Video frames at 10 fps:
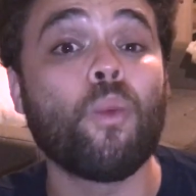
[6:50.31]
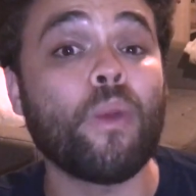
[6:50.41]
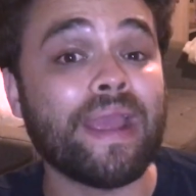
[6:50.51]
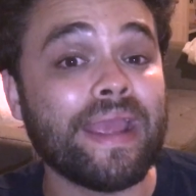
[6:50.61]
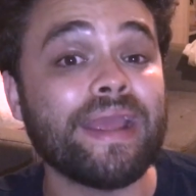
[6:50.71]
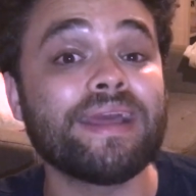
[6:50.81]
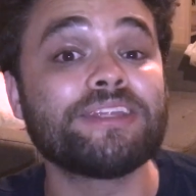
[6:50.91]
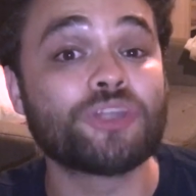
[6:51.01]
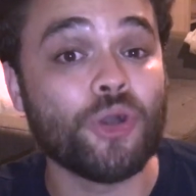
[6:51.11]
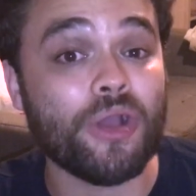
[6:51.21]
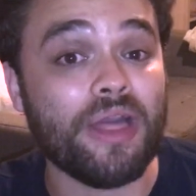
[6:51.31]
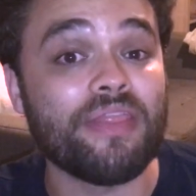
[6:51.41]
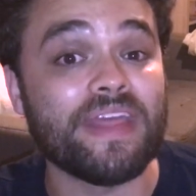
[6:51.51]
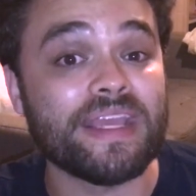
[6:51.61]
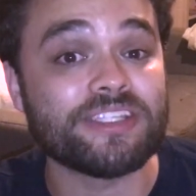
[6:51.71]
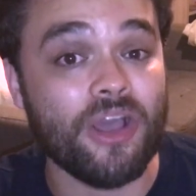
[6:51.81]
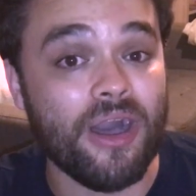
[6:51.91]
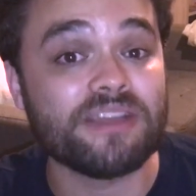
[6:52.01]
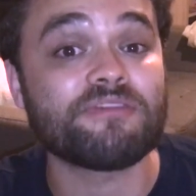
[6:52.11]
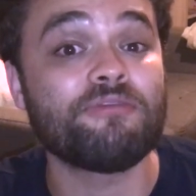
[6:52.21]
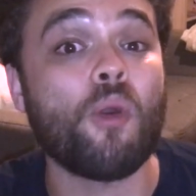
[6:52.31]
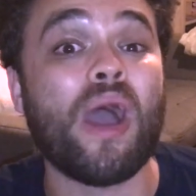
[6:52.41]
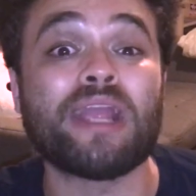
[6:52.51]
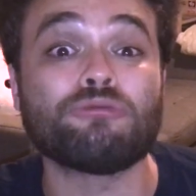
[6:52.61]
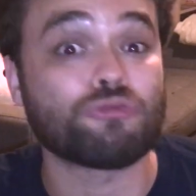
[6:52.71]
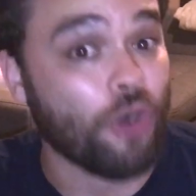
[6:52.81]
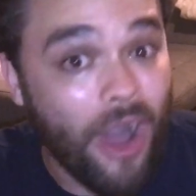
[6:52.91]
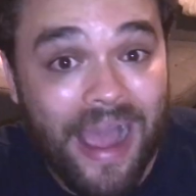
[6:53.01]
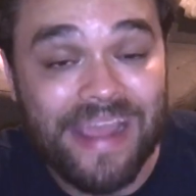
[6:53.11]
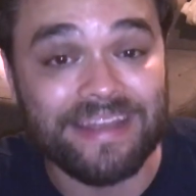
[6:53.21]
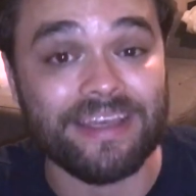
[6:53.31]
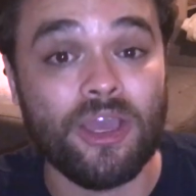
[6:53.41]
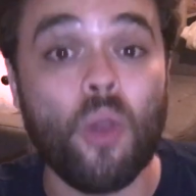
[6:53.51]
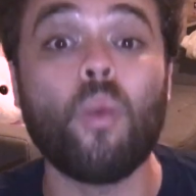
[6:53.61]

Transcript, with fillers: we took these guys for a ride.